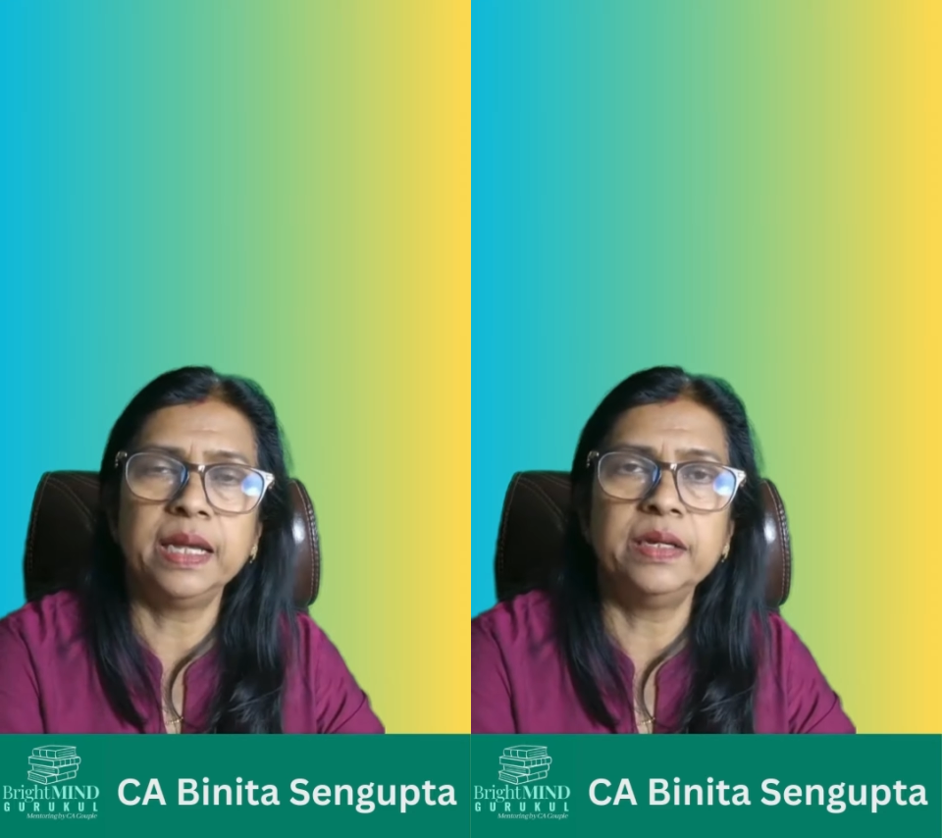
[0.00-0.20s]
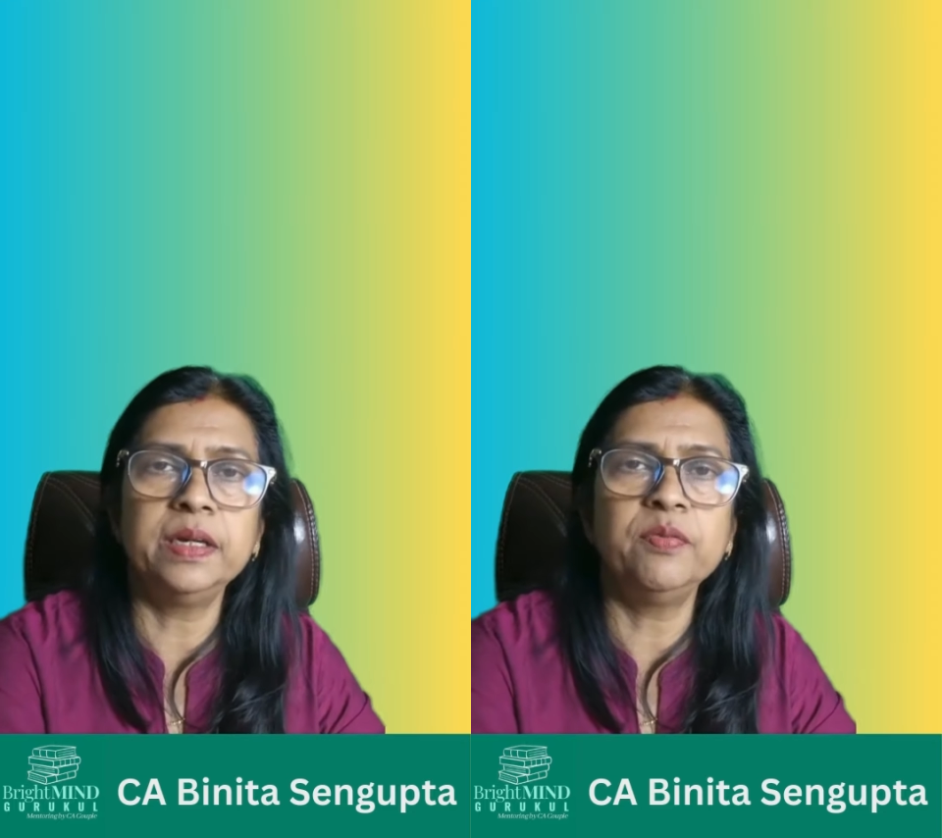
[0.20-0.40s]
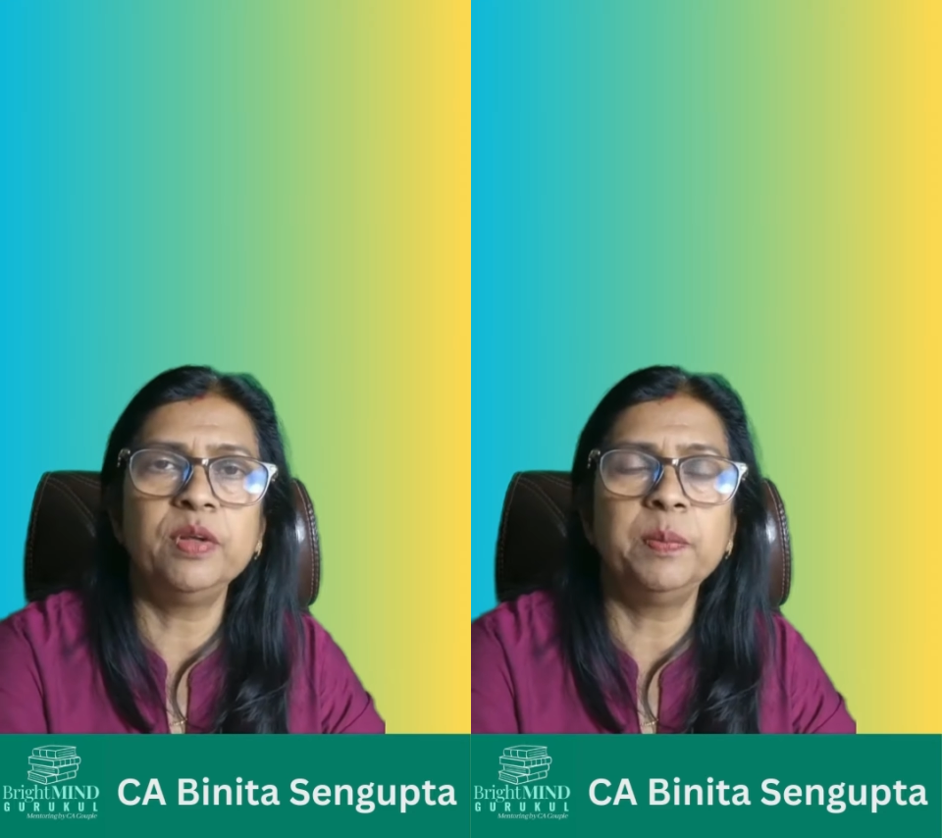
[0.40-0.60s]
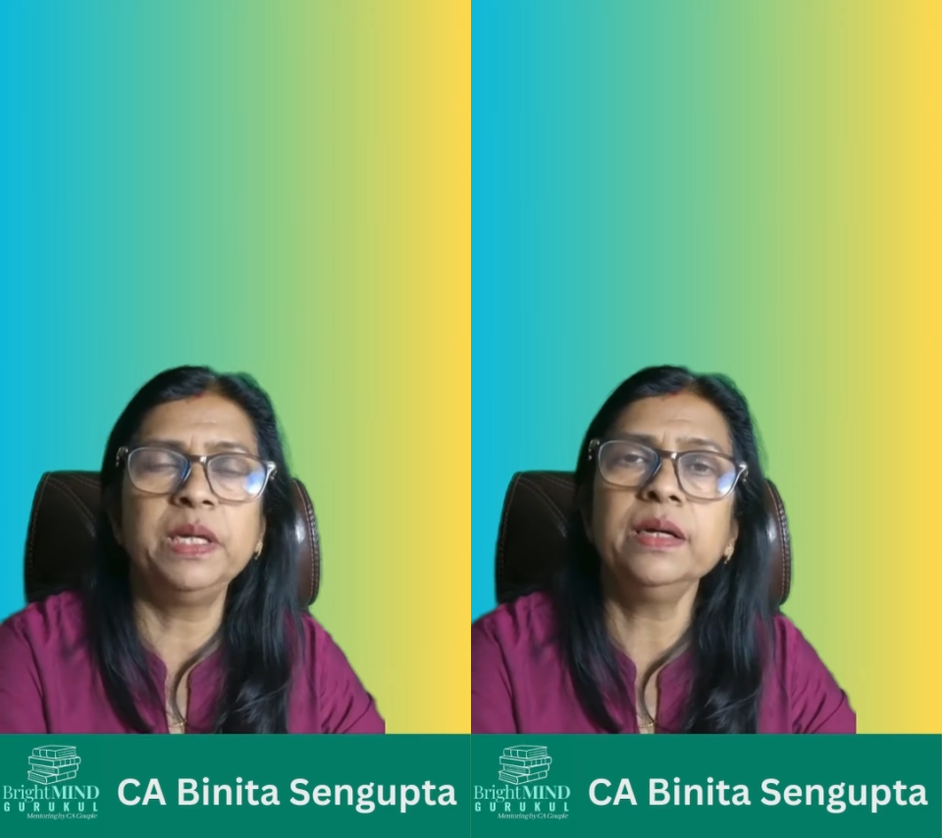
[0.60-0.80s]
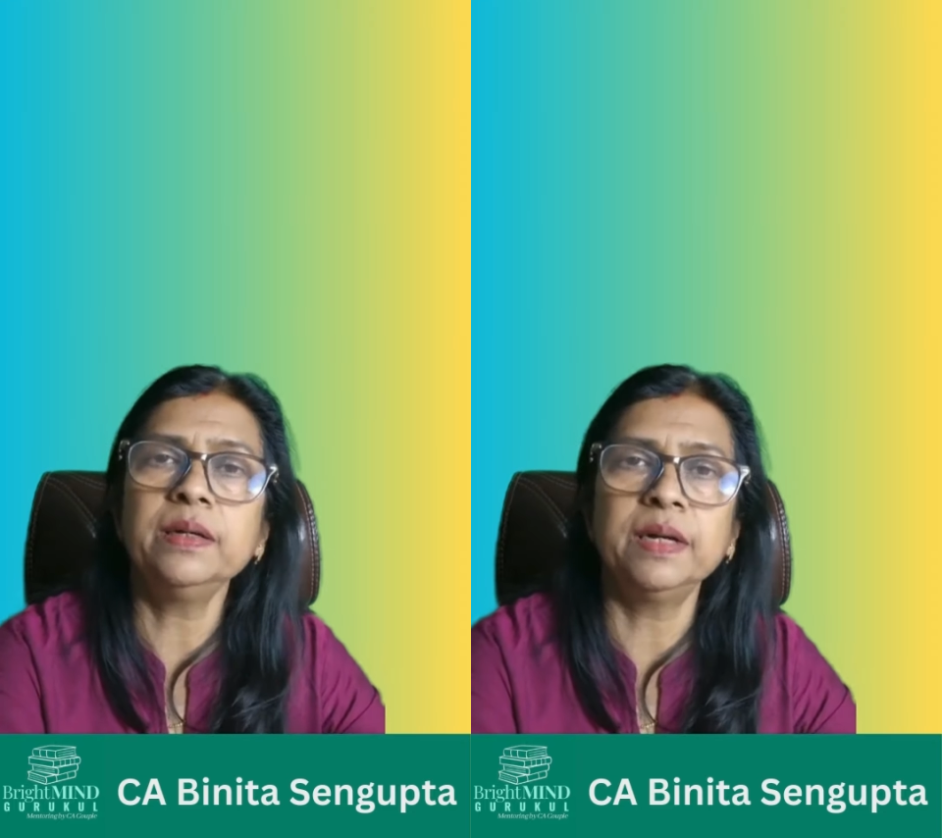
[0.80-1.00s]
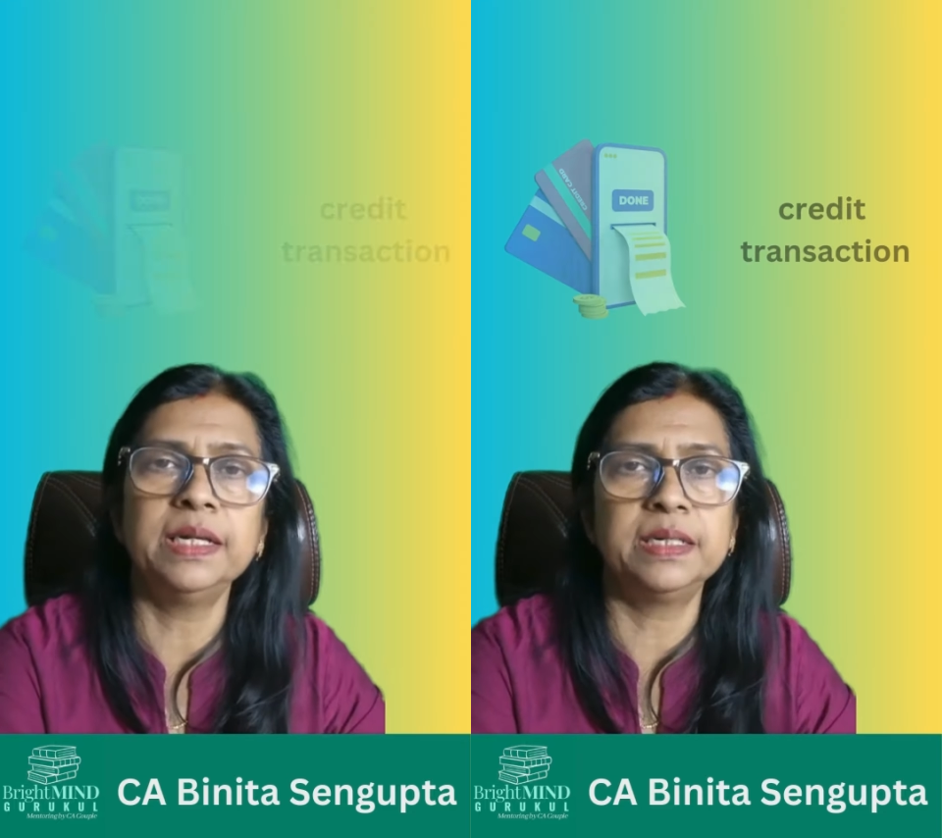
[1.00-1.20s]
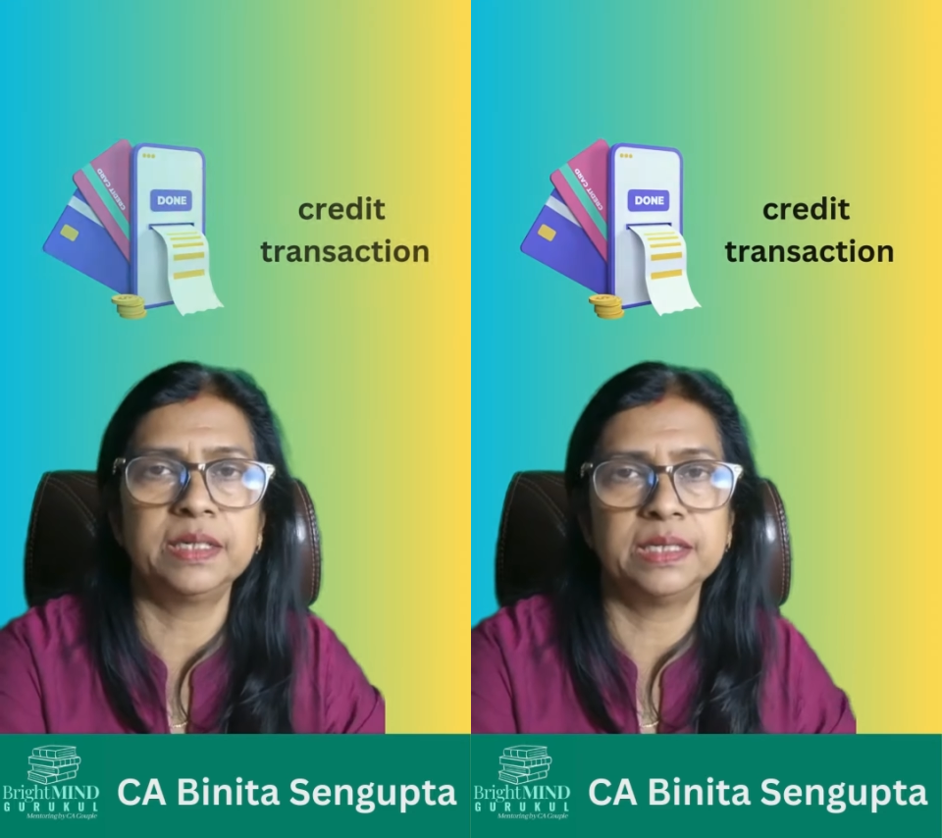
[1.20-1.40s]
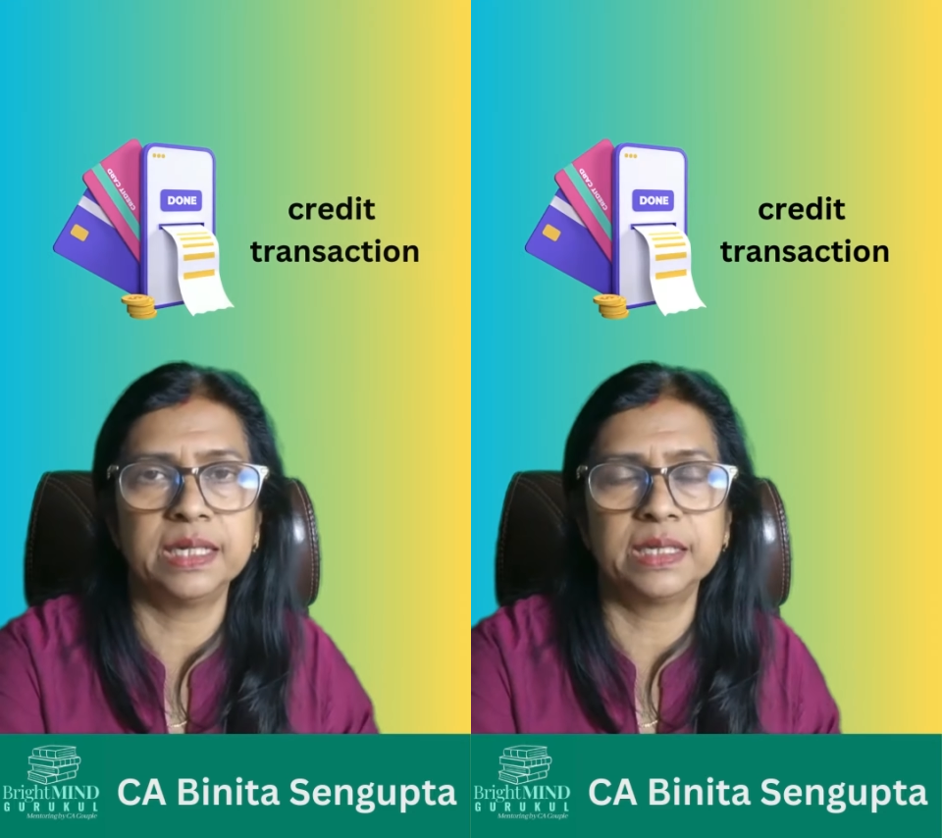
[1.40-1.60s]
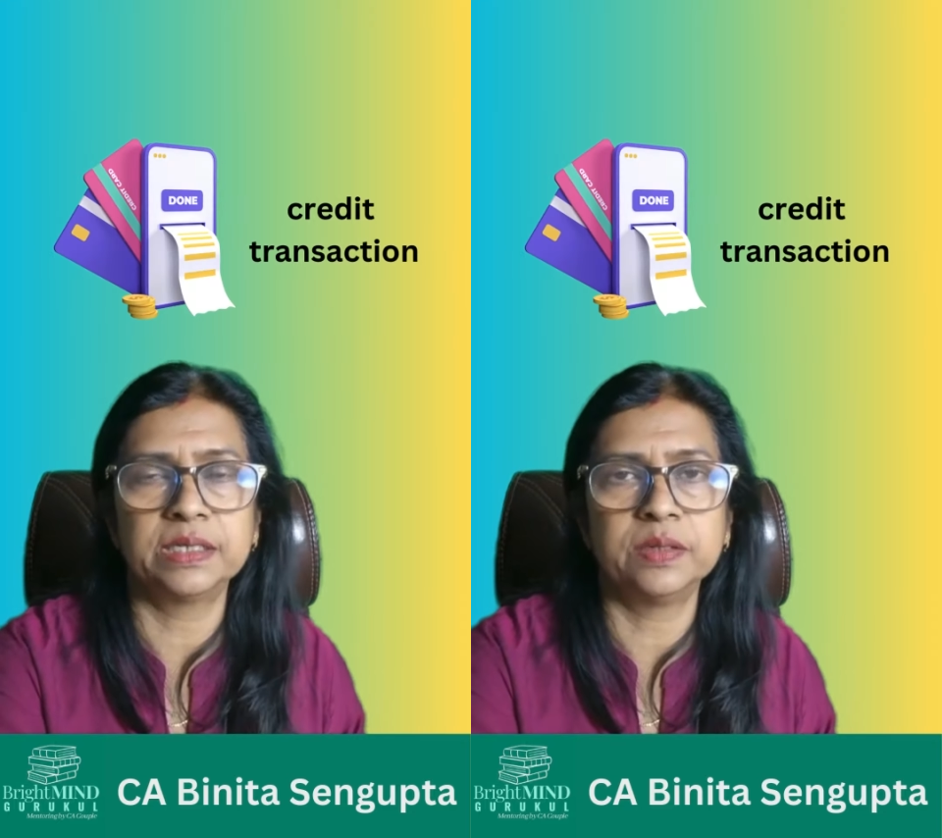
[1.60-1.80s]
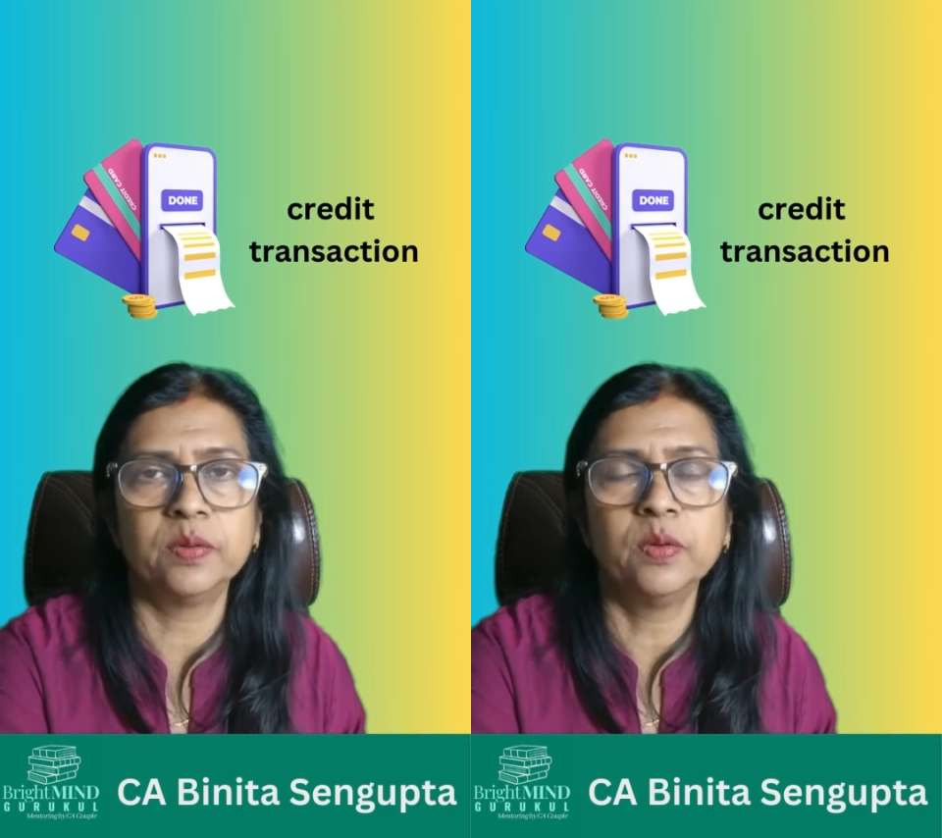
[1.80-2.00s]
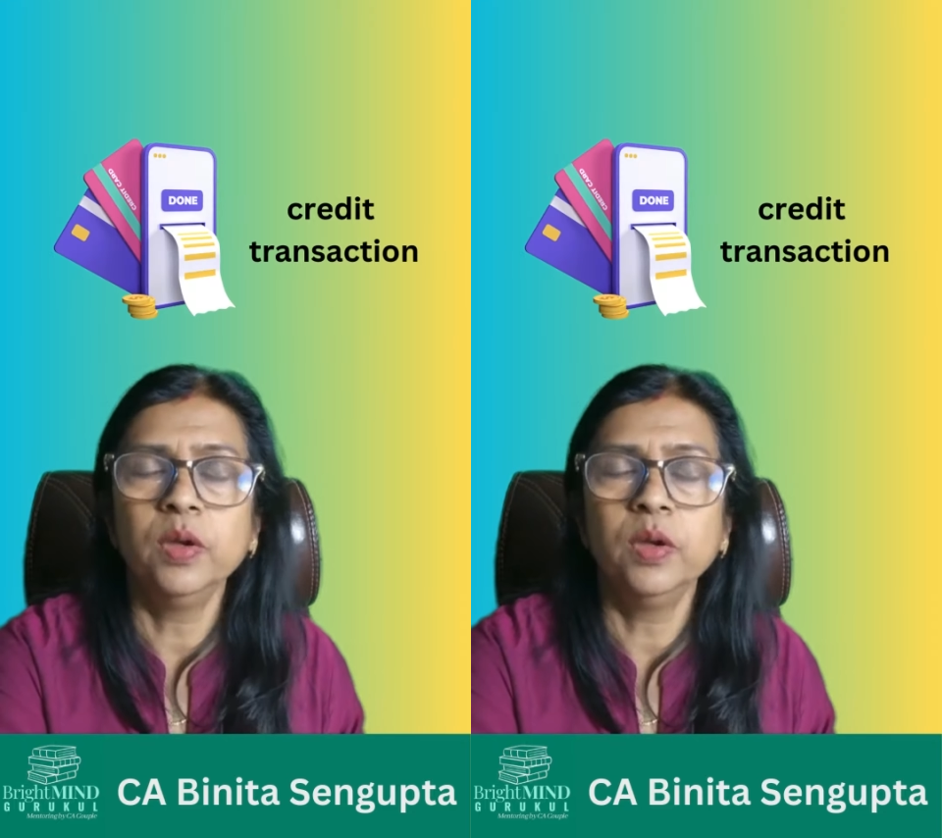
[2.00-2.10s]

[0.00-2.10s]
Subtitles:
entry will be a credit transaction.